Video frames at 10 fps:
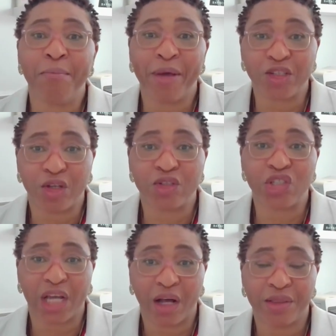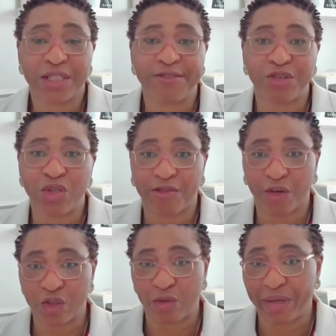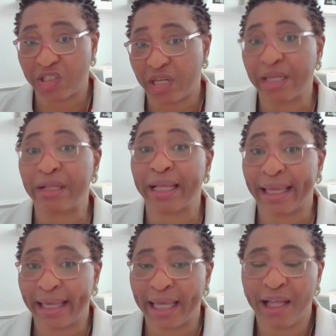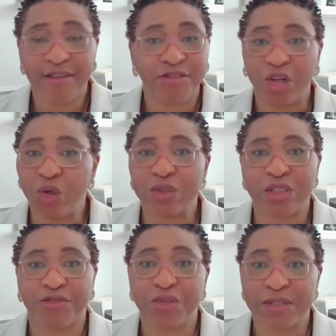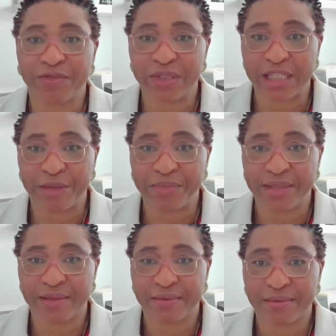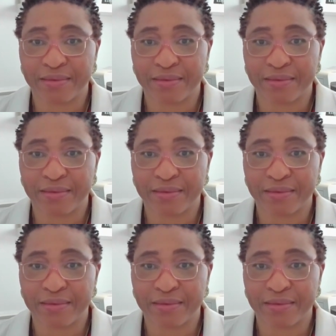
make sure you check out this video I've got on my channel here for loads of useful tips.